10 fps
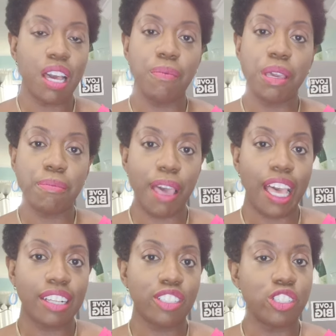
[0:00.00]
coming
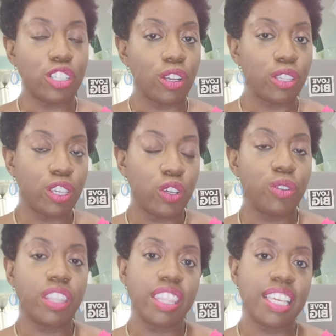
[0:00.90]
back to show
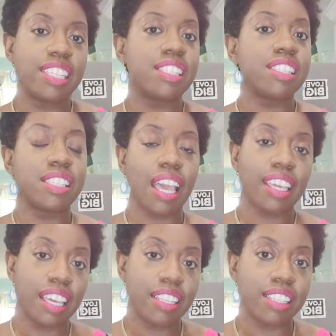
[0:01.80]
you the
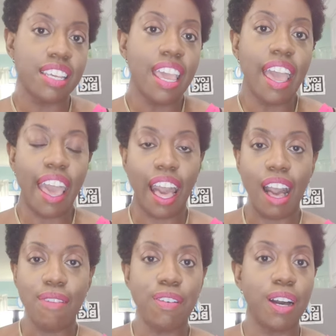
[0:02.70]
second
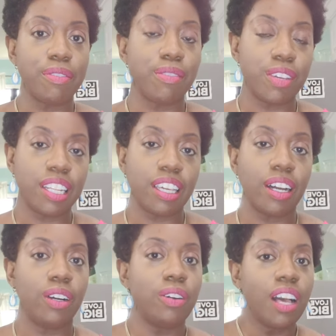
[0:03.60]
half of the
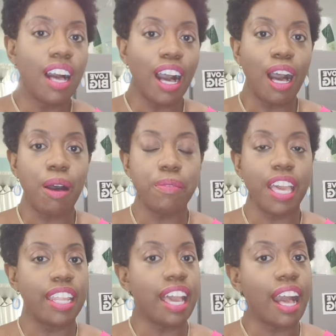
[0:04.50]
video
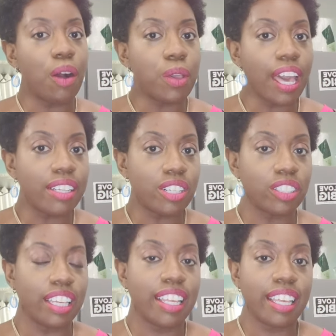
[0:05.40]
and how we
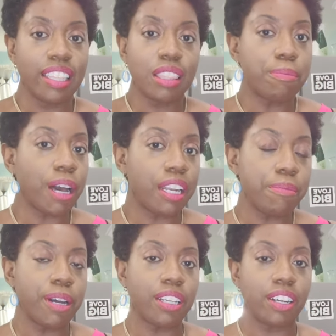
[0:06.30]
actually get the
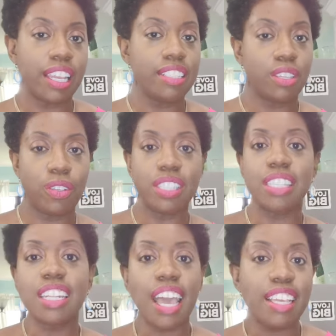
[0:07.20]
body butter into its
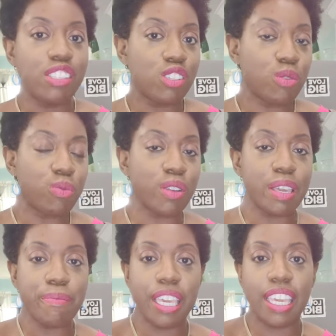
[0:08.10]
nice
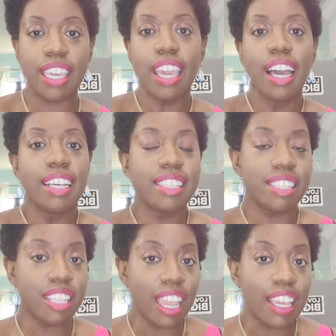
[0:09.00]
creamy
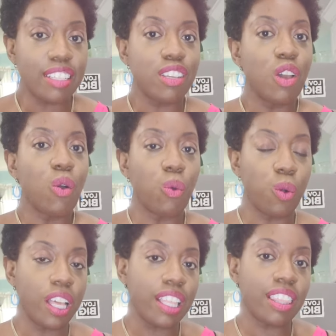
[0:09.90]
state
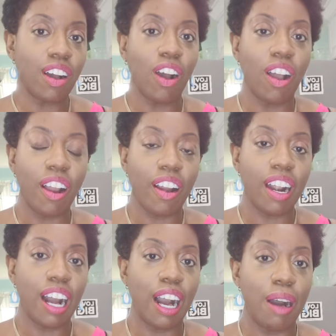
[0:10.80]
with
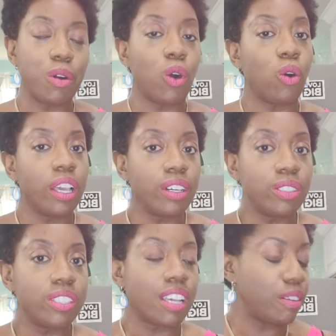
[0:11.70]
our
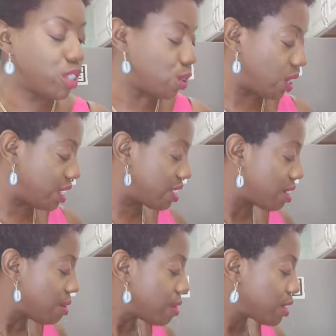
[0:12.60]
oils of choice.
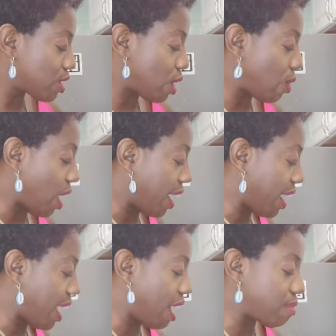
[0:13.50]
So I
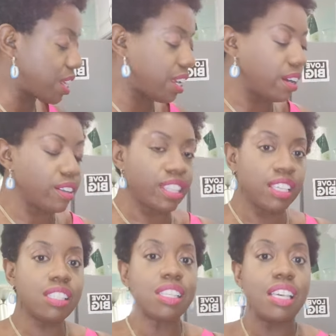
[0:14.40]
have here,
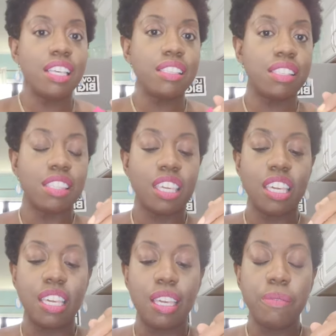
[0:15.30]
this is
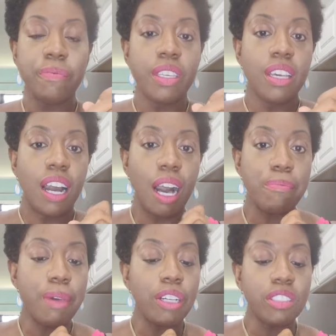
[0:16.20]
the
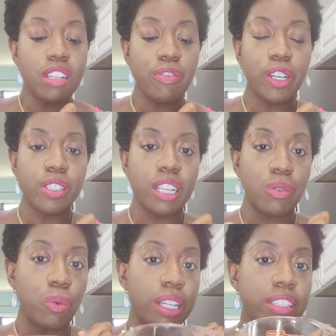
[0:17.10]
melted
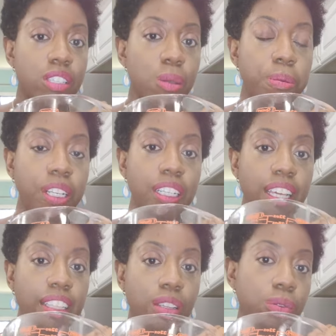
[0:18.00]
version once you put it
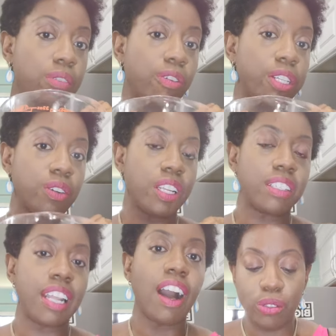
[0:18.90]
in the
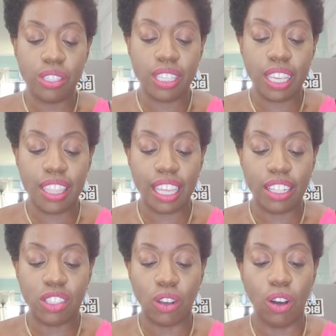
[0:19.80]
refrigerator. Now you'll see that
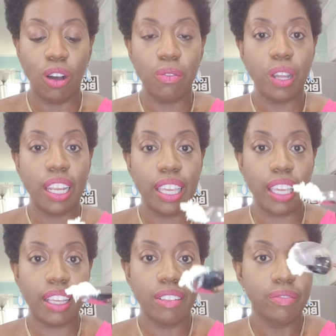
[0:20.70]
it's
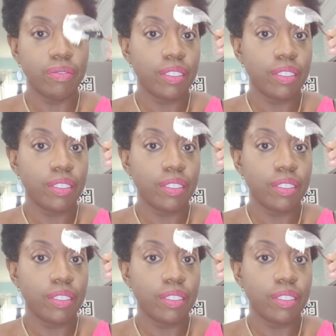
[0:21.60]
already